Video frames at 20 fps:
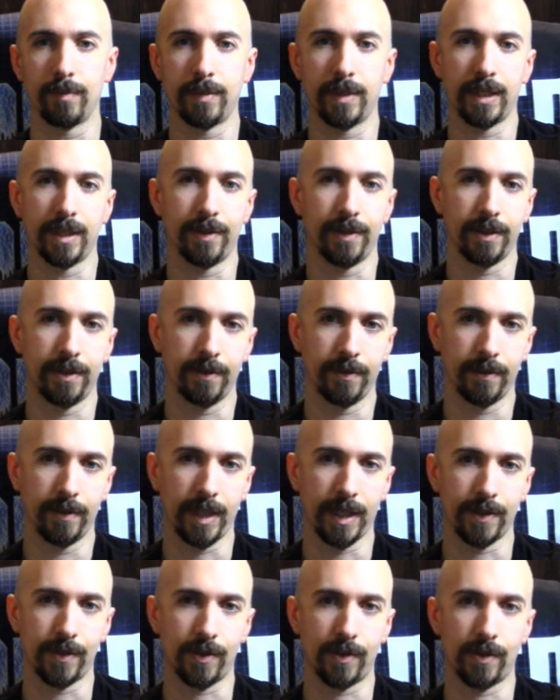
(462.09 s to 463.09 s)
but
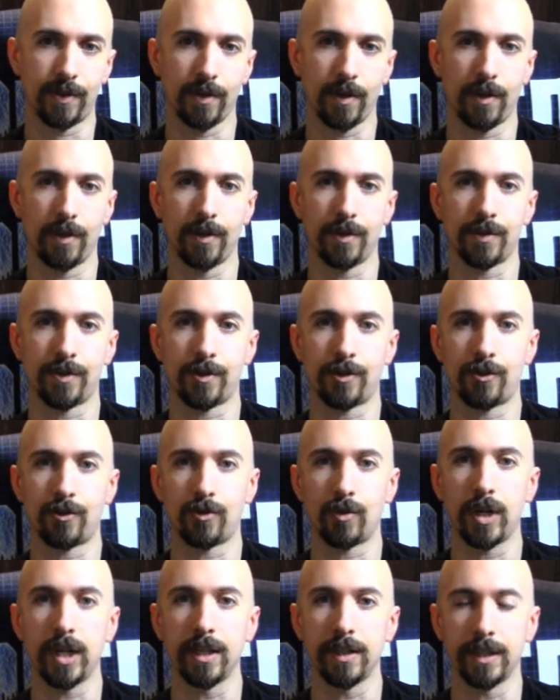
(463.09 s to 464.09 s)
that's
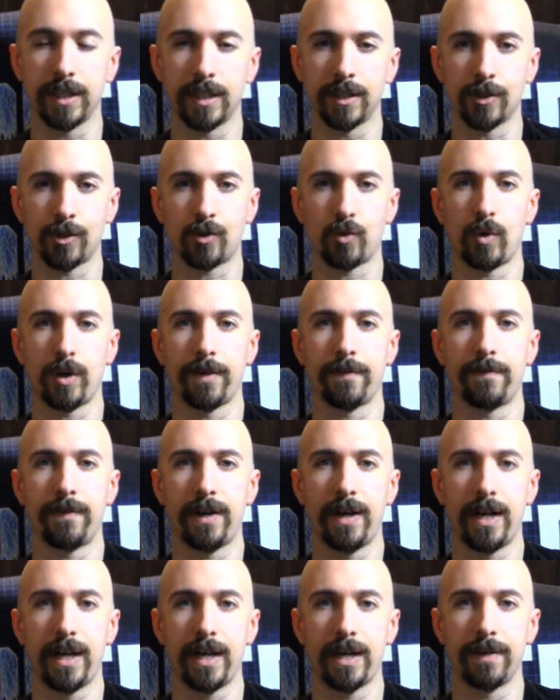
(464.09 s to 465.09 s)
Australian is
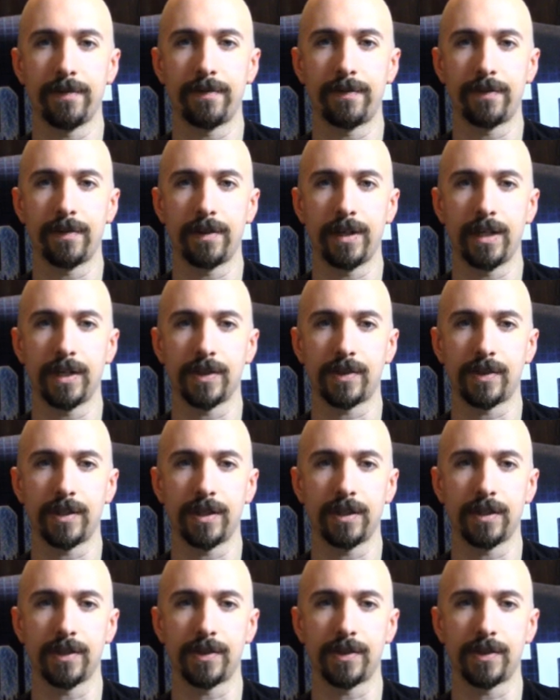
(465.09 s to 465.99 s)
25 for us here at